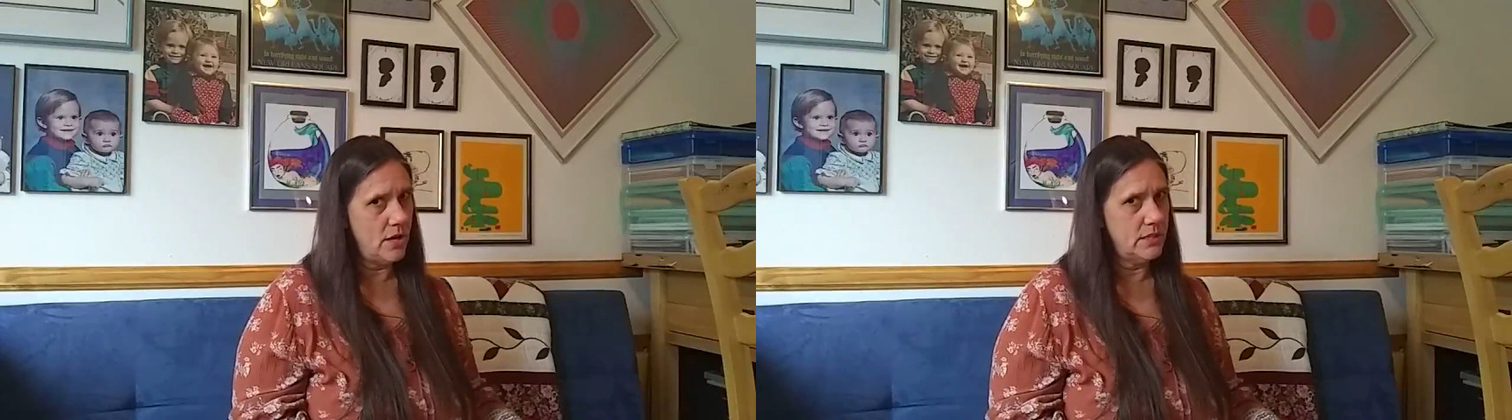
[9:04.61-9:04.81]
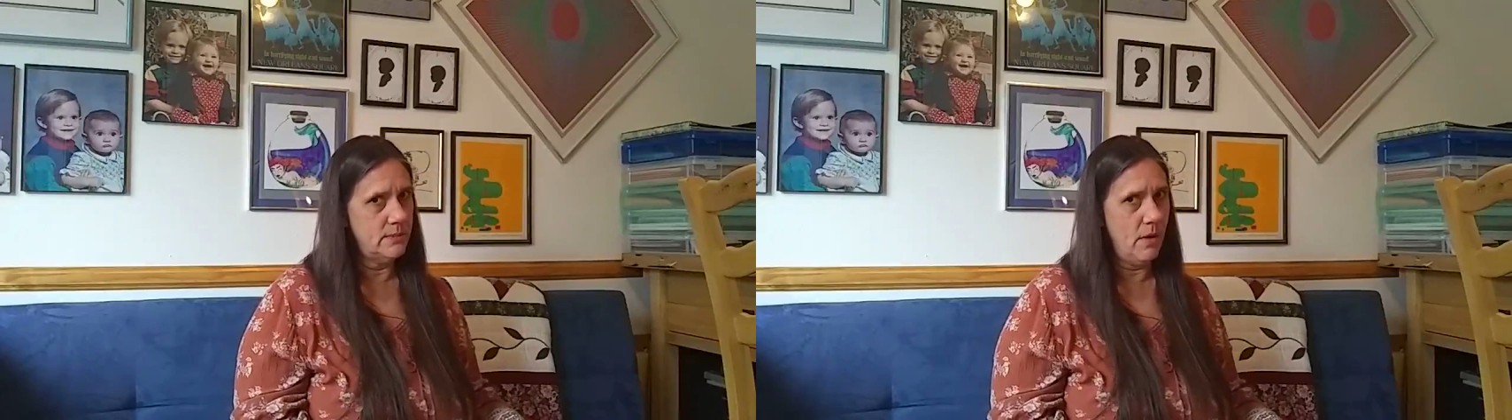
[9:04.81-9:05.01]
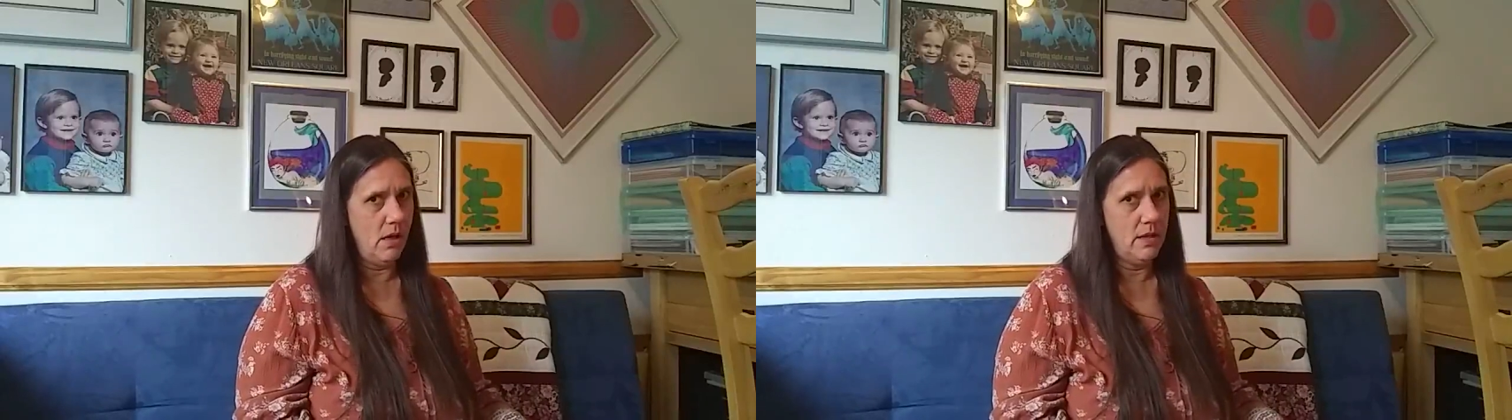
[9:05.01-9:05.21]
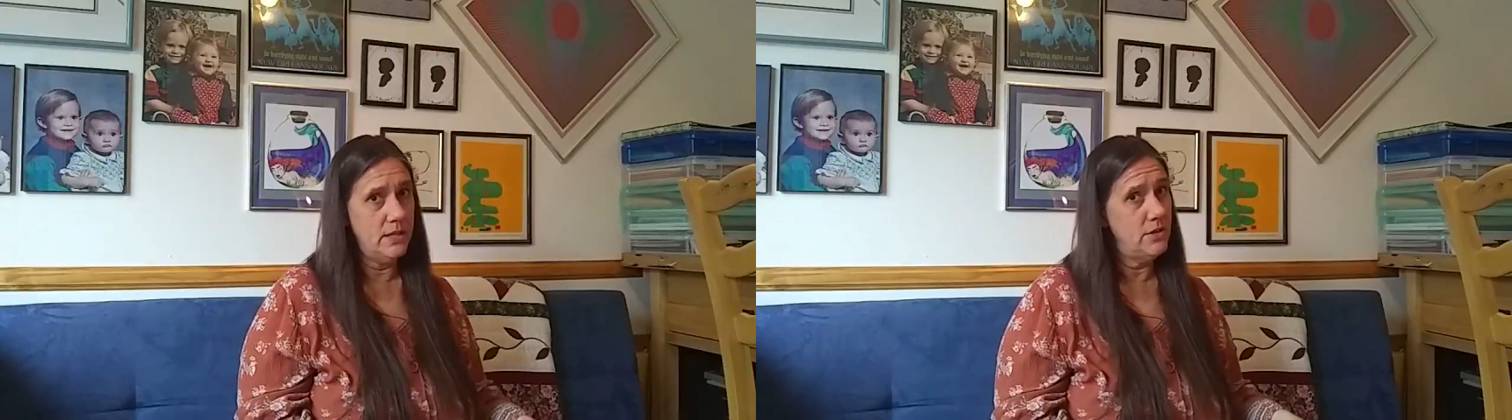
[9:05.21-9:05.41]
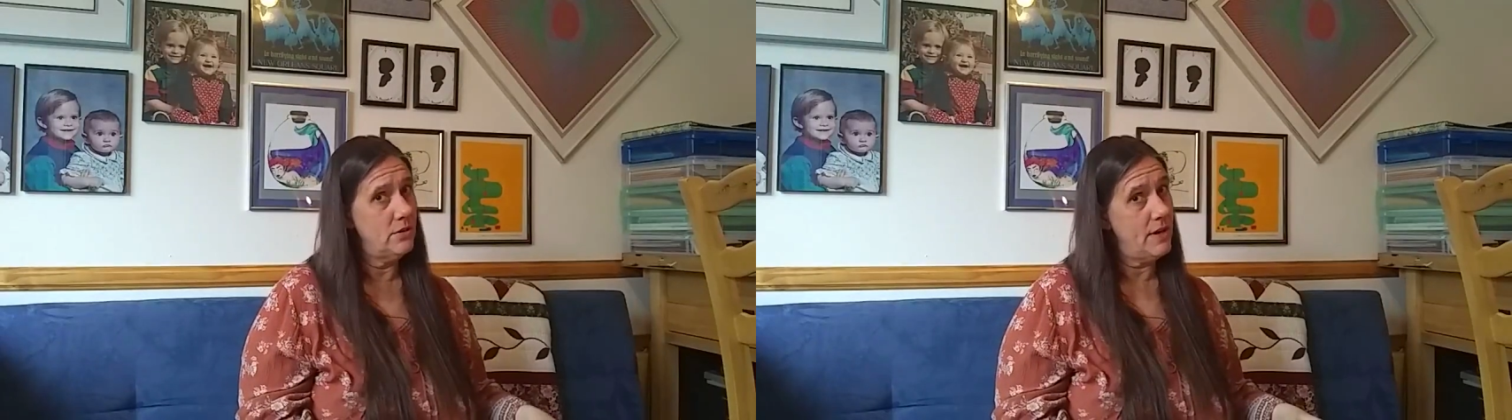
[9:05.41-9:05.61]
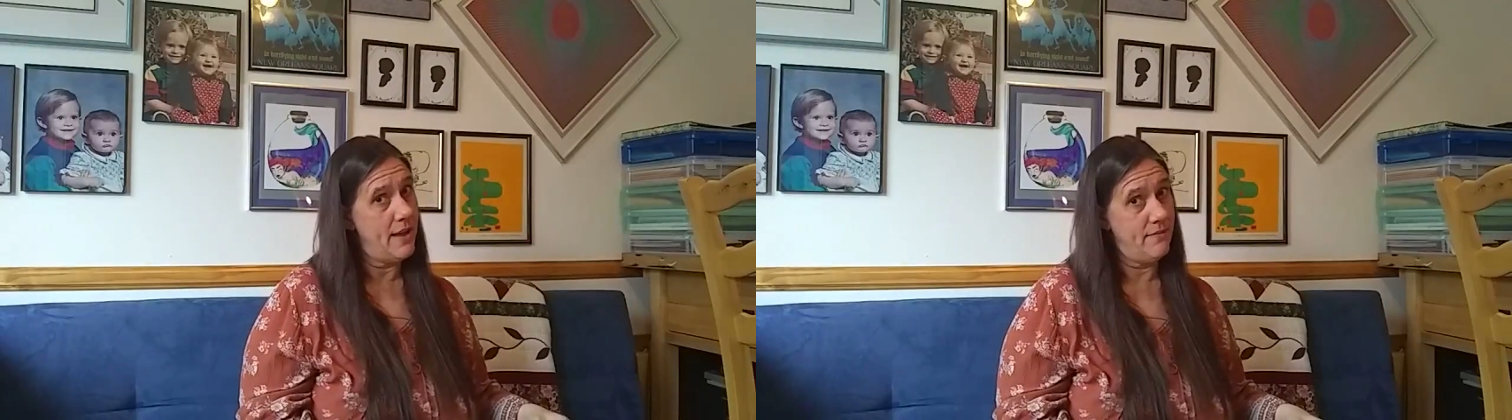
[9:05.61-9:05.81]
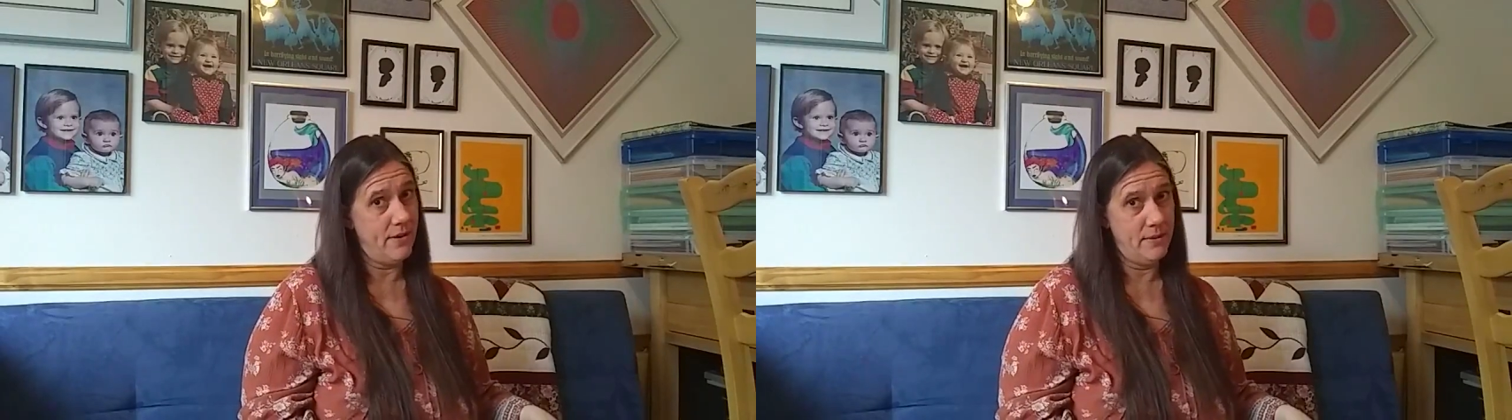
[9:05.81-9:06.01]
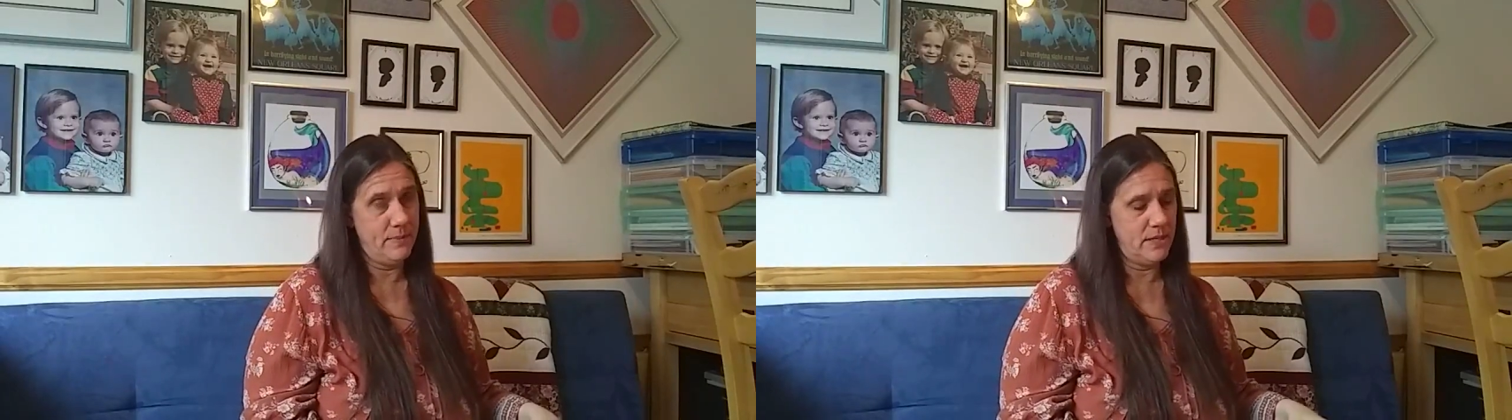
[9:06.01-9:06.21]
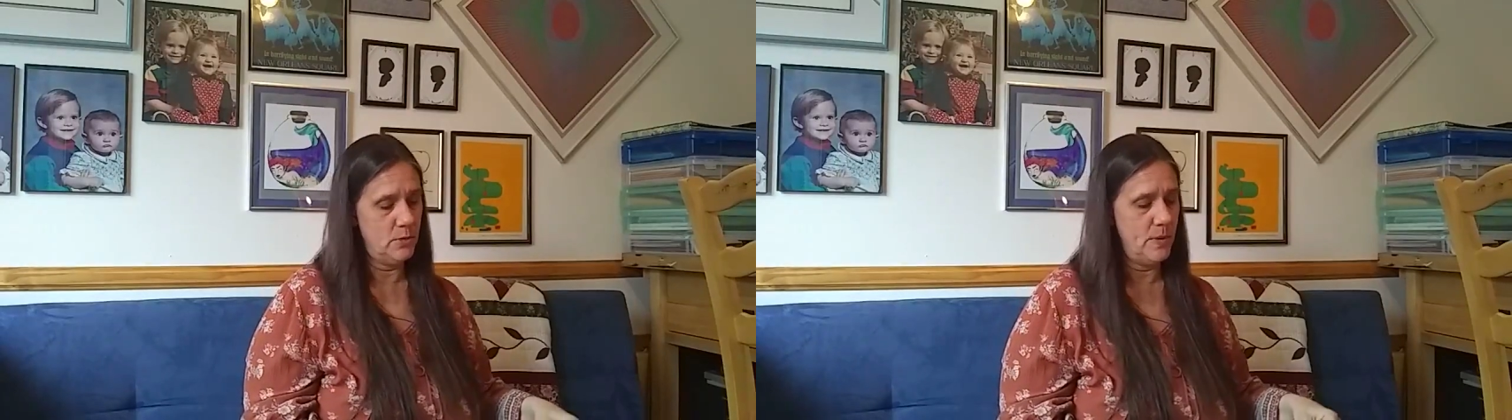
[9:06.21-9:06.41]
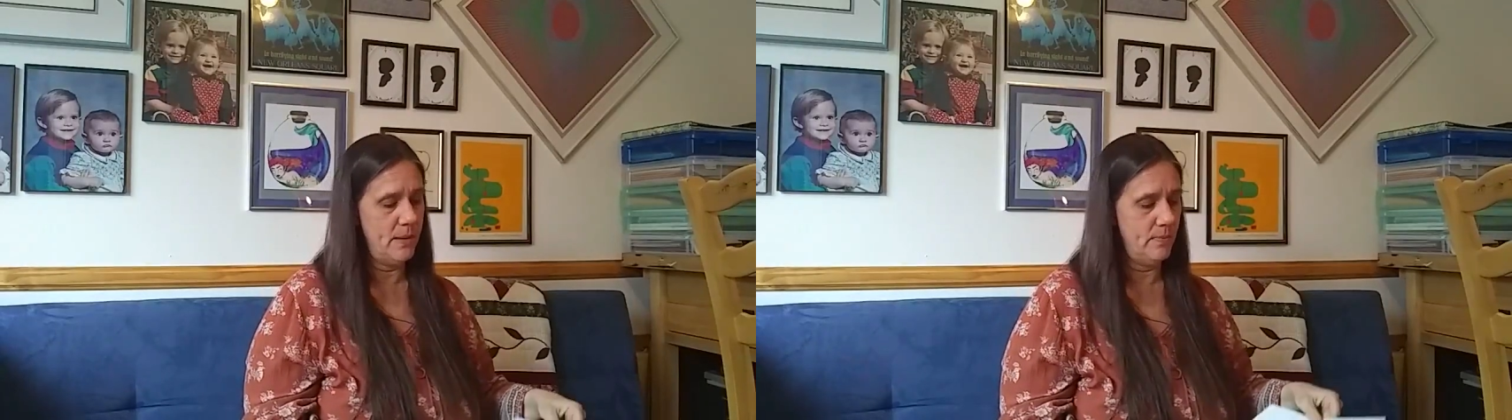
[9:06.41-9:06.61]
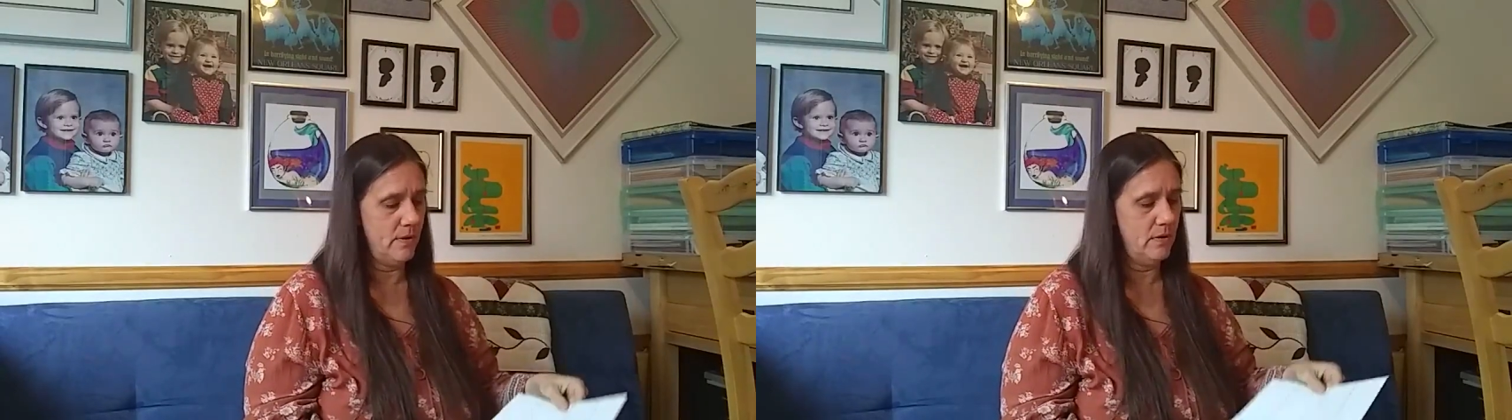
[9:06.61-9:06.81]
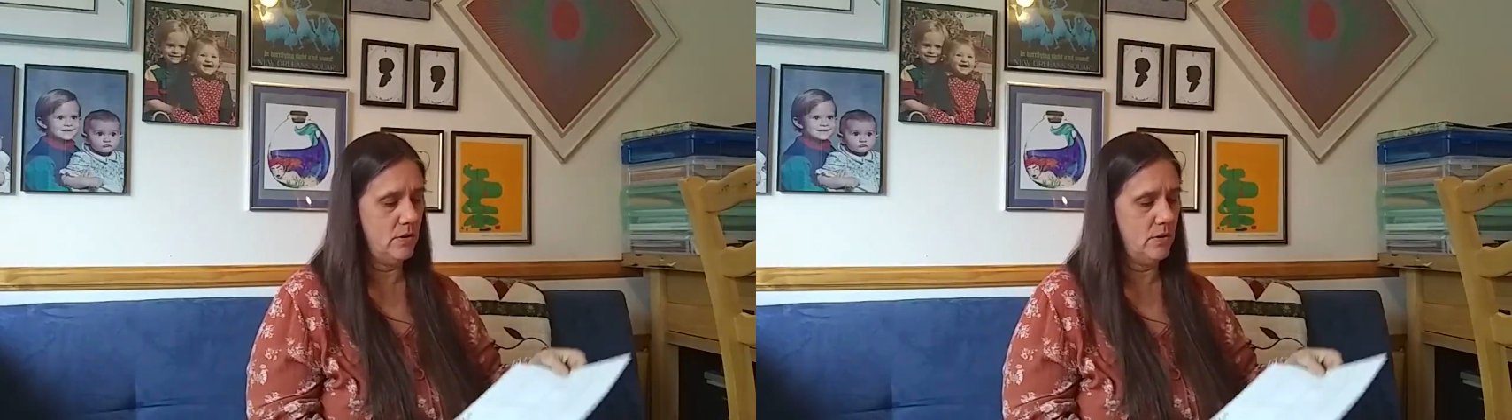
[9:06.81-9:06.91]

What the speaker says: small and you don't have very much paper,